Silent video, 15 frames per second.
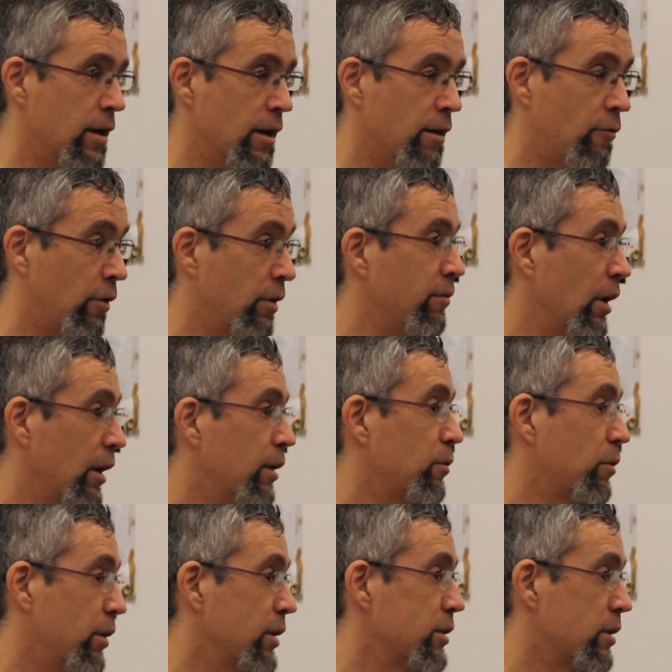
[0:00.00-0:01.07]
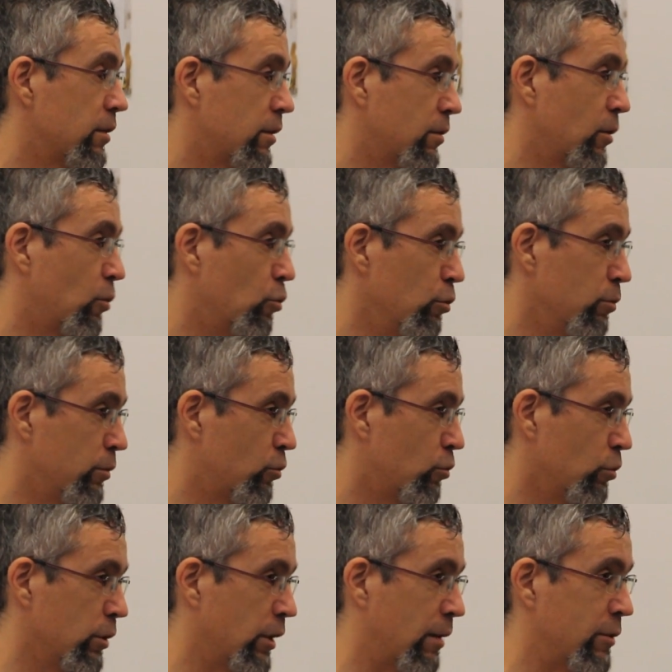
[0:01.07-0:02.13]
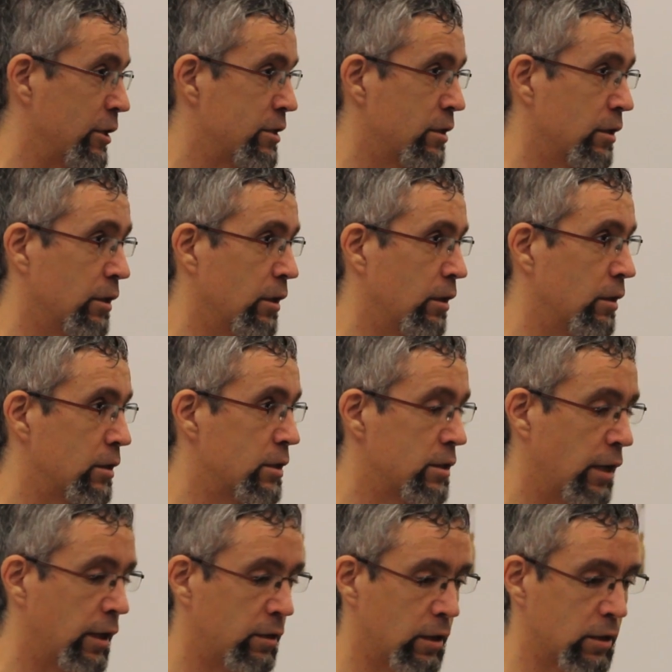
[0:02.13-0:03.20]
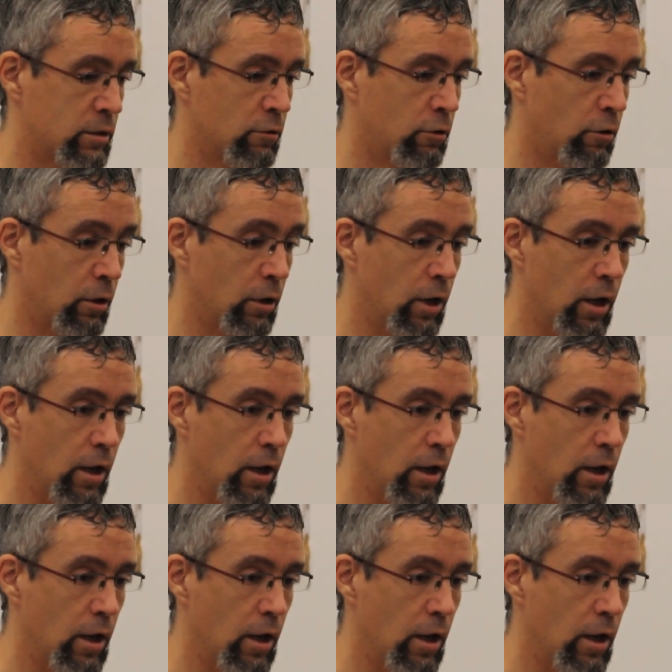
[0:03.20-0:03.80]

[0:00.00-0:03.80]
revealing things that could damage the state as a whole.